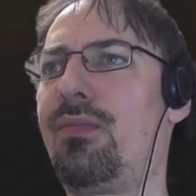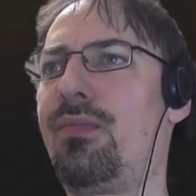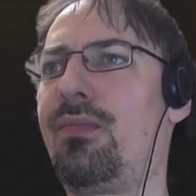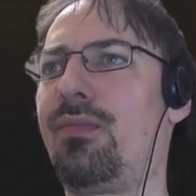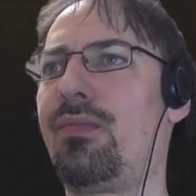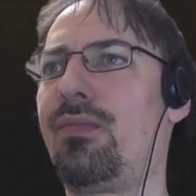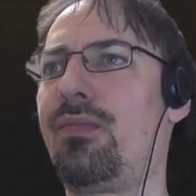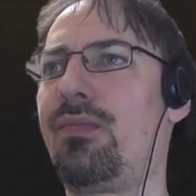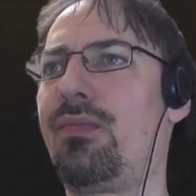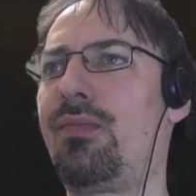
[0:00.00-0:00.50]

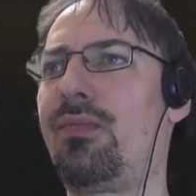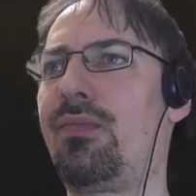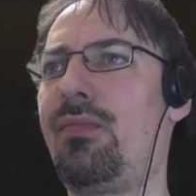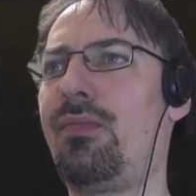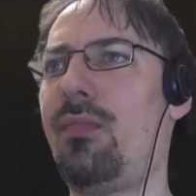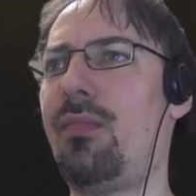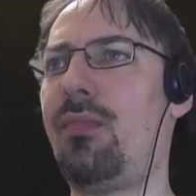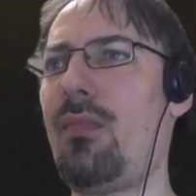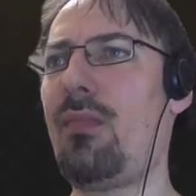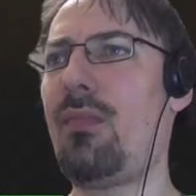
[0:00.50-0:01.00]
that might
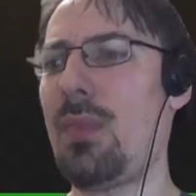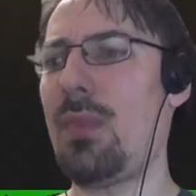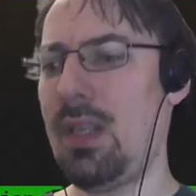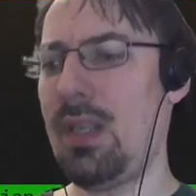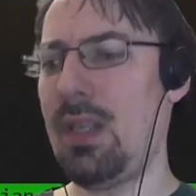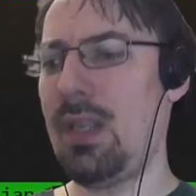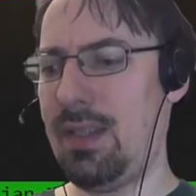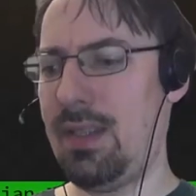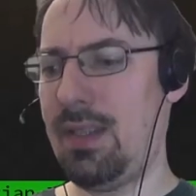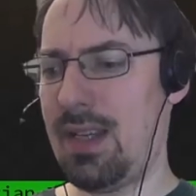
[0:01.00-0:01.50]
be
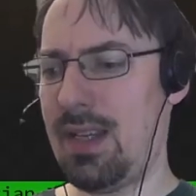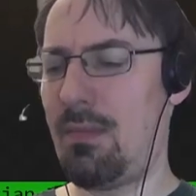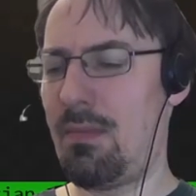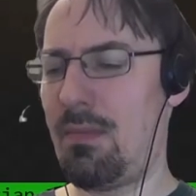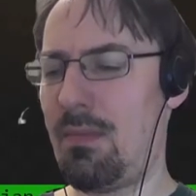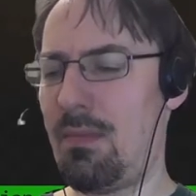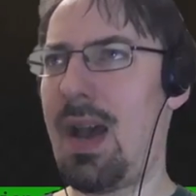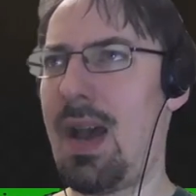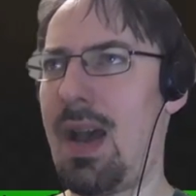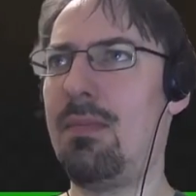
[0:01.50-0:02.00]
of
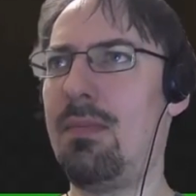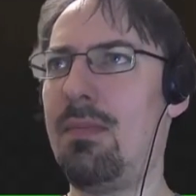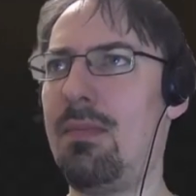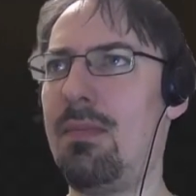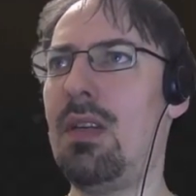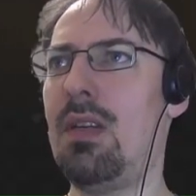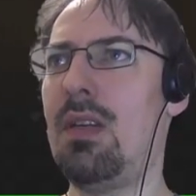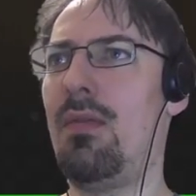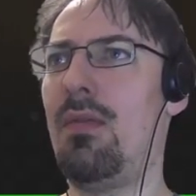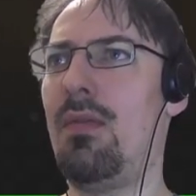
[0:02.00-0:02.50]

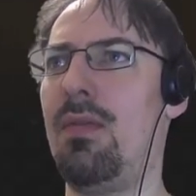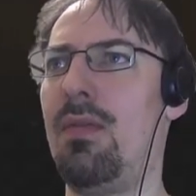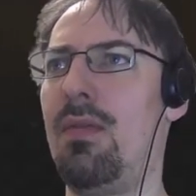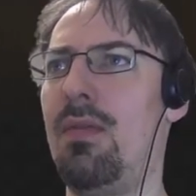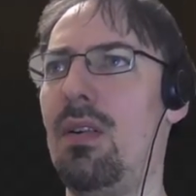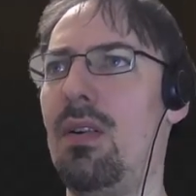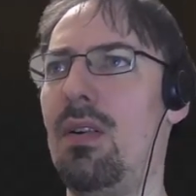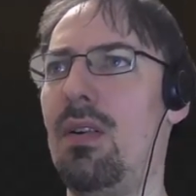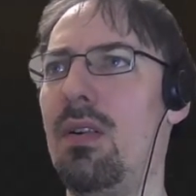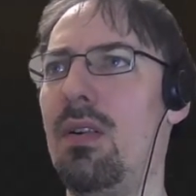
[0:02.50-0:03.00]
interest for
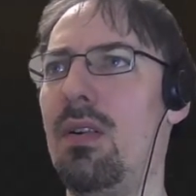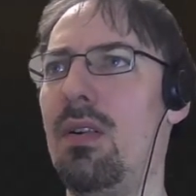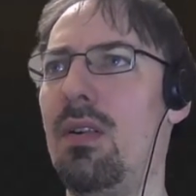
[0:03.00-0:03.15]
us.